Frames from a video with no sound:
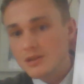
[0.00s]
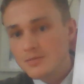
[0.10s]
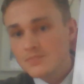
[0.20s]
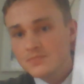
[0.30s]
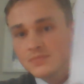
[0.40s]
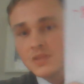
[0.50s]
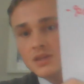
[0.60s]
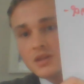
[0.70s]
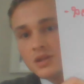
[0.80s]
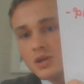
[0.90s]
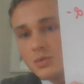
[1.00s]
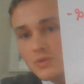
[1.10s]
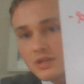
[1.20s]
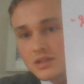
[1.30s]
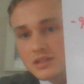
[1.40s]
them,
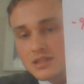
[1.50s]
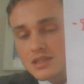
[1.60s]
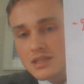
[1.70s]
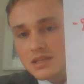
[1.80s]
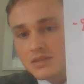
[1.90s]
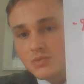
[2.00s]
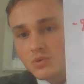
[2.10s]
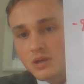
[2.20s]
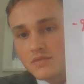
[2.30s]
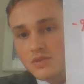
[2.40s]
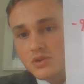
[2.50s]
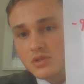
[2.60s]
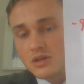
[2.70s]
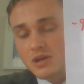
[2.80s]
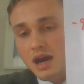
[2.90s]
we're going to see wherever
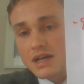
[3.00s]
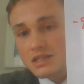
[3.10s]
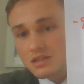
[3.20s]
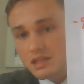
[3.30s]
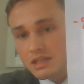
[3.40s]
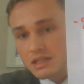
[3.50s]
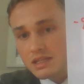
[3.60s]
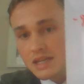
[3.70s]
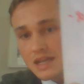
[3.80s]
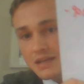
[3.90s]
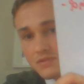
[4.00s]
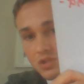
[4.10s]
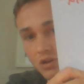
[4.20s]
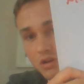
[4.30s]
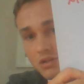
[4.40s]
there's an isolated negative
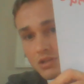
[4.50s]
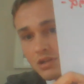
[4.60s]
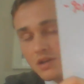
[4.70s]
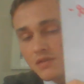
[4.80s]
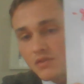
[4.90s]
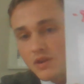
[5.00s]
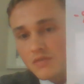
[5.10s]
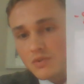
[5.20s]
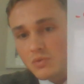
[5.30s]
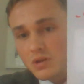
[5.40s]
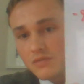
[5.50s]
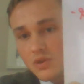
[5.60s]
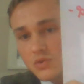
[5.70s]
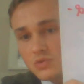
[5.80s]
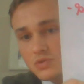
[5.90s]
charge, for every one of
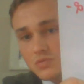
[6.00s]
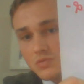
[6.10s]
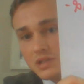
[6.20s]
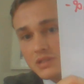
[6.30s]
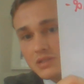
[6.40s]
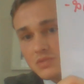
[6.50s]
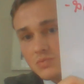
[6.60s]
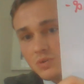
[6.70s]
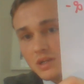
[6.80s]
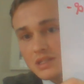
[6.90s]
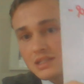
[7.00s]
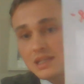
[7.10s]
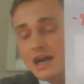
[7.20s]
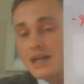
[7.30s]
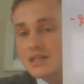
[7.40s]
those ones, we're going to see
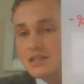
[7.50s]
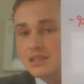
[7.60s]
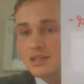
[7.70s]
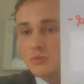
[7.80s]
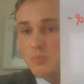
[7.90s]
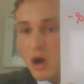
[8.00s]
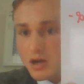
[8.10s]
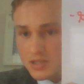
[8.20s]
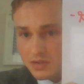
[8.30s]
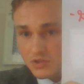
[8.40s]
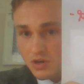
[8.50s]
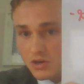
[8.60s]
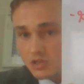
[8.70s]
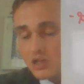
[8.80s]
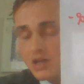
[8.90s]
an isolated positive
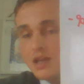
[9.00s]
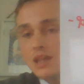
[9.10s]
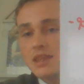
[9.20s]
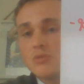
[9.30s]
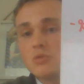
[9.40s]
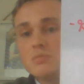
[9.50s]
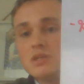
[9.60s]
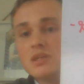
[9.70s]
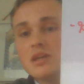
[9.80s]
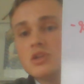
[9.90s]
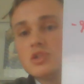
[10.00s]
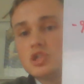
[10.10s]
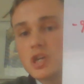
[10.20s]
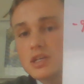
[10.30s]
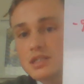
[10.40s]
charge that will be
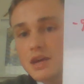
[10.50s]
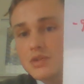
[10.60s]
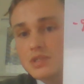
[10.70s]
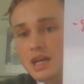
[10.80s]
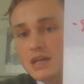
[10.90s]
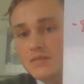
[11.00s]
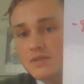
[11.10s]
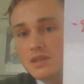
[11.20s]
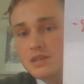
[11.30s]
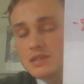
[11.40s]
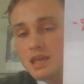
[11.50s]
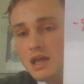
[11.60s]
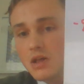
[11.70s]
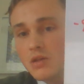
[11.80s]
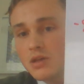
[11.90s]
just outside of the
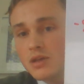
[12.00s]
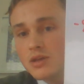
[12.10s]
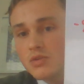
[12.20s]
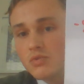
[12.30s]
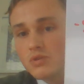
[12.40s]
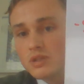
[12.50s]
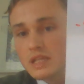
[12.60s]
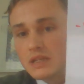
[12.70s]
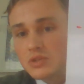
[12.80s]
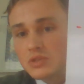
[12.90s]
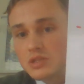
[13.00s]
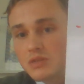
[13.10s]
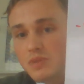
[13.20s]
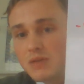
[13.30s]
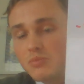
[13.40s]
cell, really close to
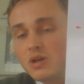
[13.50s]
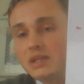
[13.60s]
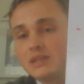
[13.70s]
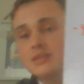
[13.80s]
the membrane,